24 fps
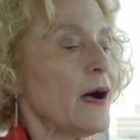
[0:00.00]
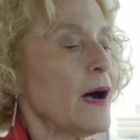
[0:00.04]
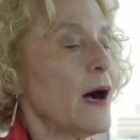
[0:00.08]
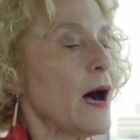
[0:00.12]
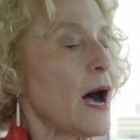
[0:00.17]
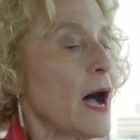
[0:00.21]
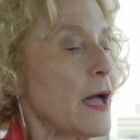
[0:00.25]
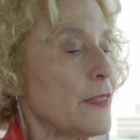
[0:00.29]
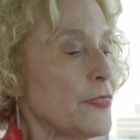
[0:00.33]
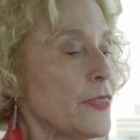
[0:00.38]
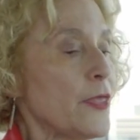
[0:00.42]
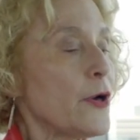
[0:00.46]

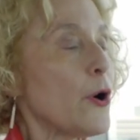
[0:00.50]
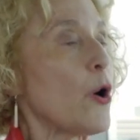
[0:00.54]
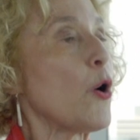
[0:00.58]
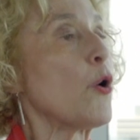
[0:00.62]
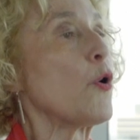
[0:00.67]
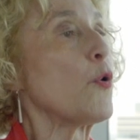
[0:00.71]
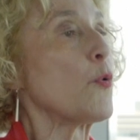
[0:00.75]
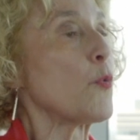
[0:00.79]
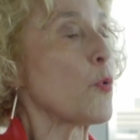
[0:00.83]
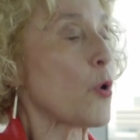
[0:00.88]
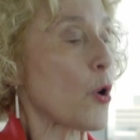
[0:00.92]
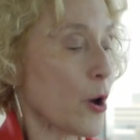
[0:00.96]
on the
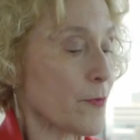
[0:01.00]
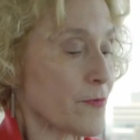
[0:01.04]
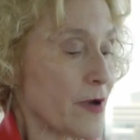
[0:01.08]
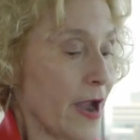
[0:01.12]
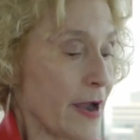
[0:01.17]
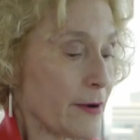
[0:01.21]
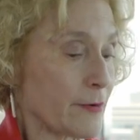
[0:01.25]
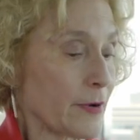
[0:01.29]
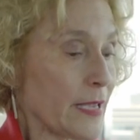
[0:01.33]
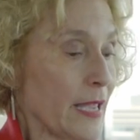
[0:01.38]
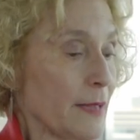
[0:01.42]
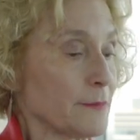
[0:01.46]
whole War
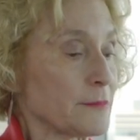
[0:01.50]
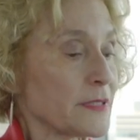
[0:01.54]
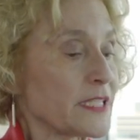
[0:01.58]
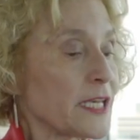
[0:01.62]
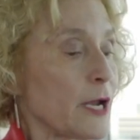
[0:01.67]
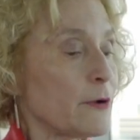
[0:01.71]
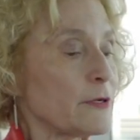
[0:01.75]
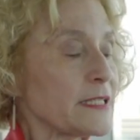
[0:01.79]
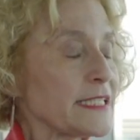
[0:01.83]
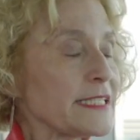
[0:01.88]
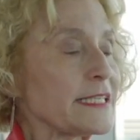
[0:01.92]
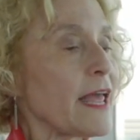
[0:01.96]
Requiem.
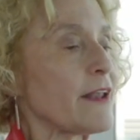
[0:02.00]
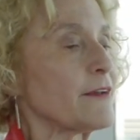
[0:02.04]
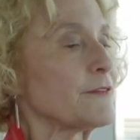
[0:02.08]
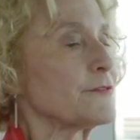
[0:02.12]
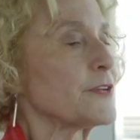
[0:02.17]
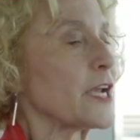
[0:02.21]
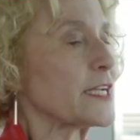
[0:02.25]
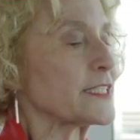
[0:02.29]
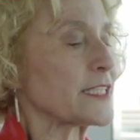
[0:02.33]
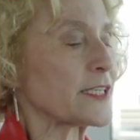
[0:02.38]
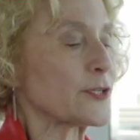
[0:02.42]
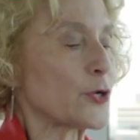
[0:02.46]
So instead of
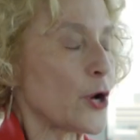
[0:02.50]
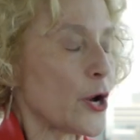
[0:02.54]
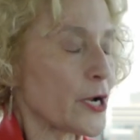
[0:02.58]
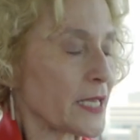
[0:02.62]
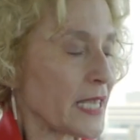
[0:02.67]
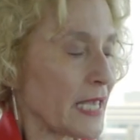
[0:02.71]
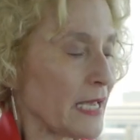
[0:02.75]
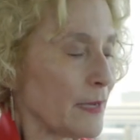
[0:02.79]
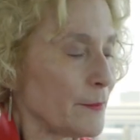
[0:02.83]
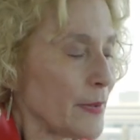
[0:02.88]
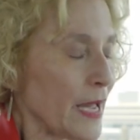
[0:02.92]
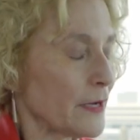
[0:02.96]
just
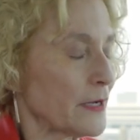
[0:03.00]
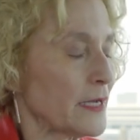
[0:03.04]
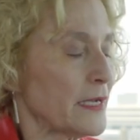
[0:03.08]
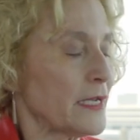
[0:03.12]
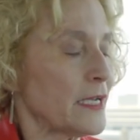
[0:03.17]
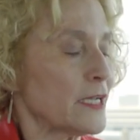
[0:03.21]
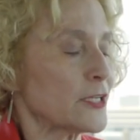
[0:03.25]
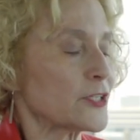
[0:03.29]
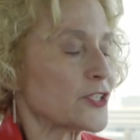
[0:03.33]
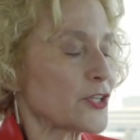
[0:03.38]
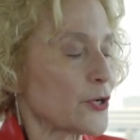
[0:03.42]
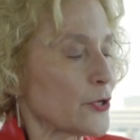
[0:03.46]
talking about
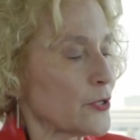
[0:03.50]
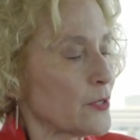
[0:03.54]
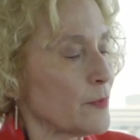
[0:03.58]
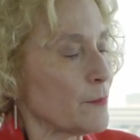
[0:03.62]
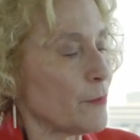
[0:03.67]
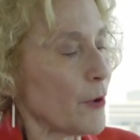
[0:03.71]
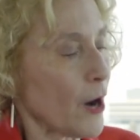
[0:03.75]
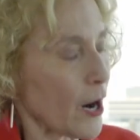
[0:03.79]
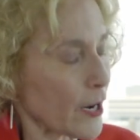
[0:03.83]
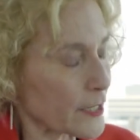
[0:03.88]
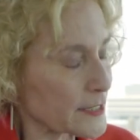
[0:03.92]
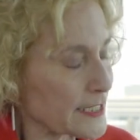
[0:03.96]
certain
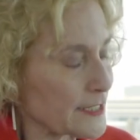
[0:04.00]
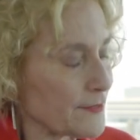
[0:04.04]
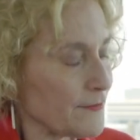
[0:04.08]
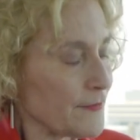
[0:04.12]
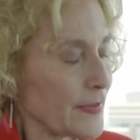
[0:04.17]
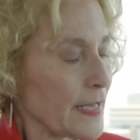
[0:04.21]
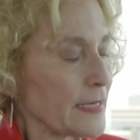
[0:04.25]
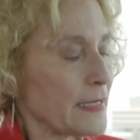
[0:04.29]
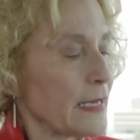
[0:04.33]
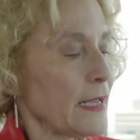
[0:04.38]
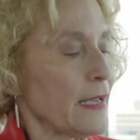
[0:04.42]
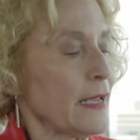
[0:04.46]
parts of
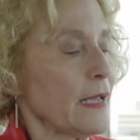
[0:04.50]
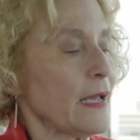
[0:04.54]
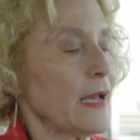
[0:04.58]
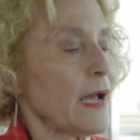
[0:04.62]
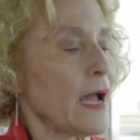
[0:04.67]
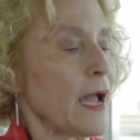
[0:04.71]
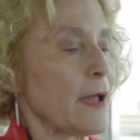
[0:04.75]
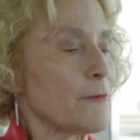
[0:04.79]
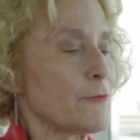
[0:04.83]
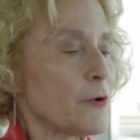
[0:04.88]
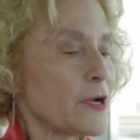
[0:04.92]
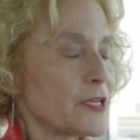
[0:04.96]
it,
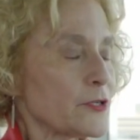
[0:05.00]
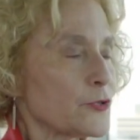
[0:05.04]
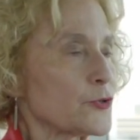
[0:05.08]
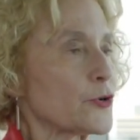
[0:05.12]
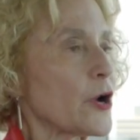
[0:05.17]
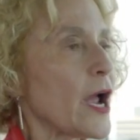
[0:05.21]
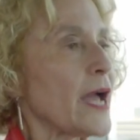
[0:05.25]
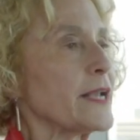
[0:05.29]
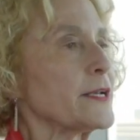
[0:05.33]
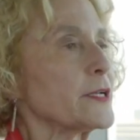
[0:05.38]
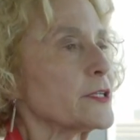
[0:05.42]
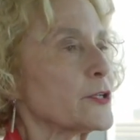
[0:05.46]
I want to
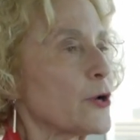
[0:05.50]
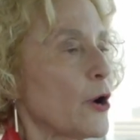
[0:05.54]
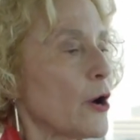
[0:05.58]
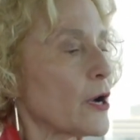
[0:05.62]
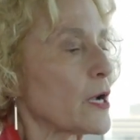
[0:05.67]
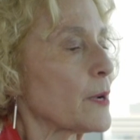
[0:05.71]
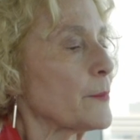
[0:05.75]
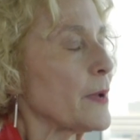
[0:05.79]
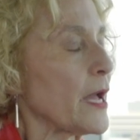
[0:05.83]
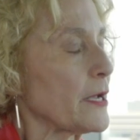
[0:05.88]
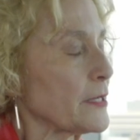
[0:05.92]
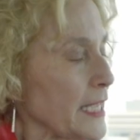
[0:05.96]
try to
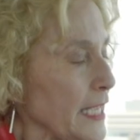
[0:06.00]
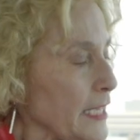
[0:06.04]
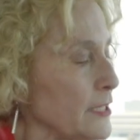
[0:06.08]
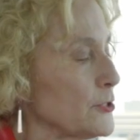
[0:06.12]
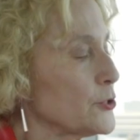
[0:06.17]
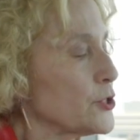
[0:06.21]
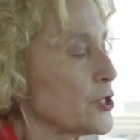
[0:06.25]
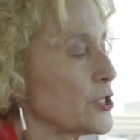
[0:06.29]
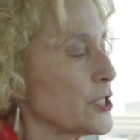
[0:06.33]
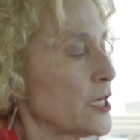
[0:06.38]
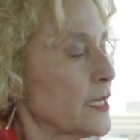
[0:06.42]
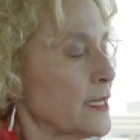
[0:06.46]
talk about
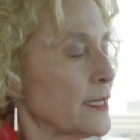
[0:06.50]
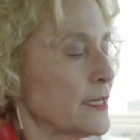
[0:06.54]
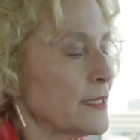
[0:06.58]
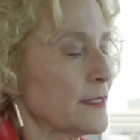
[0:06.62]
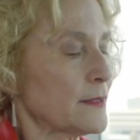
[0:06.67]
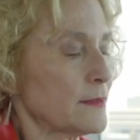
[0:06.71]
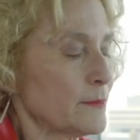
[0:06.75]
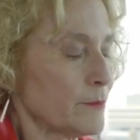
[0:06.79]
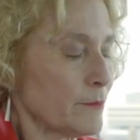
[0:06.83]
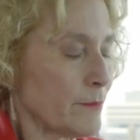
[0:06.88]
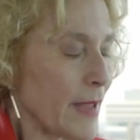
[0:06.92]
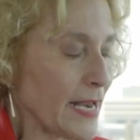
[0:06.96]
each
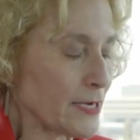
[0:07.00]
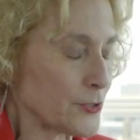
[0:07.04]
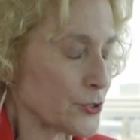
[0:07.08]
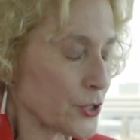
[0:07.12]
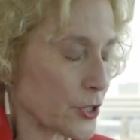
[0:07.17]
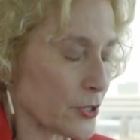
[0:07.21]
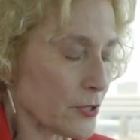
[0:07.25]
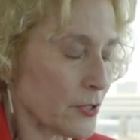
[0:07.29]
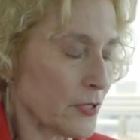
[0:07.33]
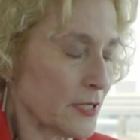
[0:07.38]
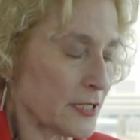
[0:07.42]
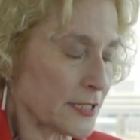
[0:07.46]

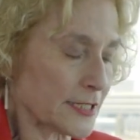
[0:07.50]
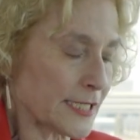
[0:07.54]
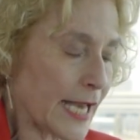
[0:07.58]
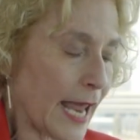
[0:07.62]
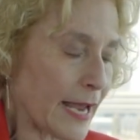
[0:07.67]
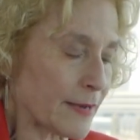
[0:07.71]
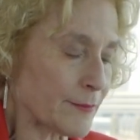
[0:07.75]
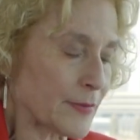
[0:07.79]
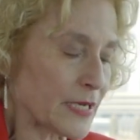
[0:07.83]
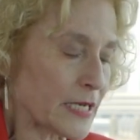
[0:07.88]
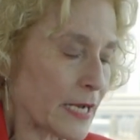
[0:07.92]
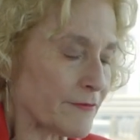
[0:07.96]
major
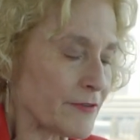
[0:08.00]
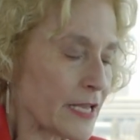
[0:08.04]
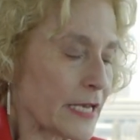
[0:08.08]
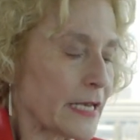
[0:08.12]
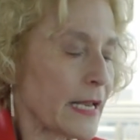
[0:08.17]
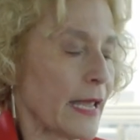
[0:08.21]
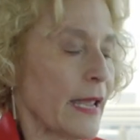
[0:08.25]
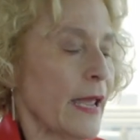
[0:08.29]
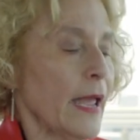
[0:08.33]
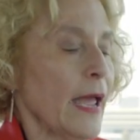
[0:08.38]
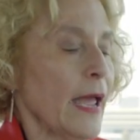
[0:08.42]
segment of it.